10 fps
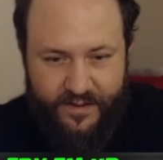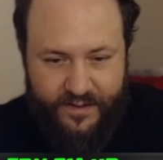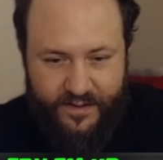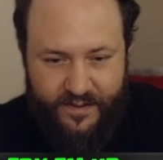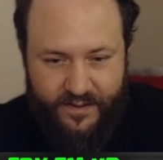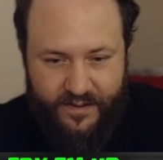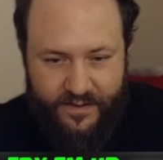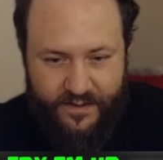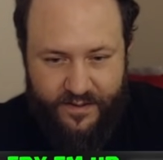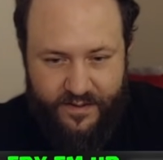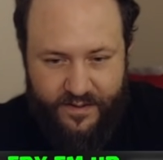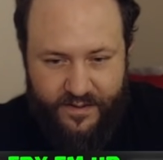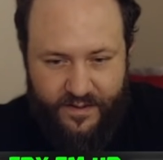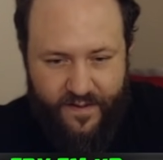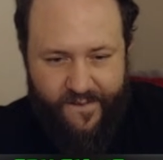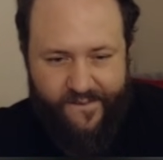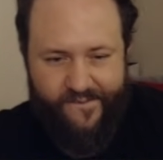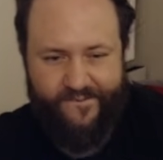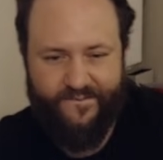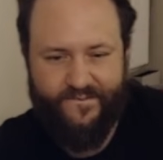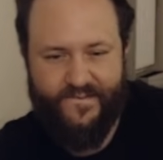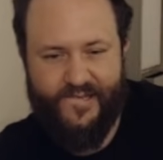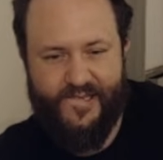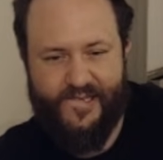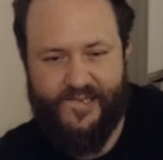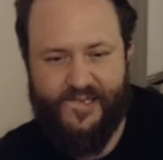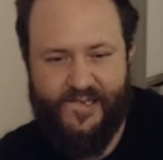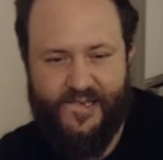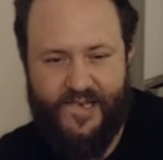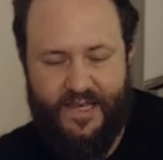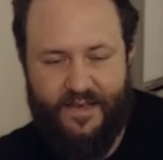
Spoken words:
[no speech]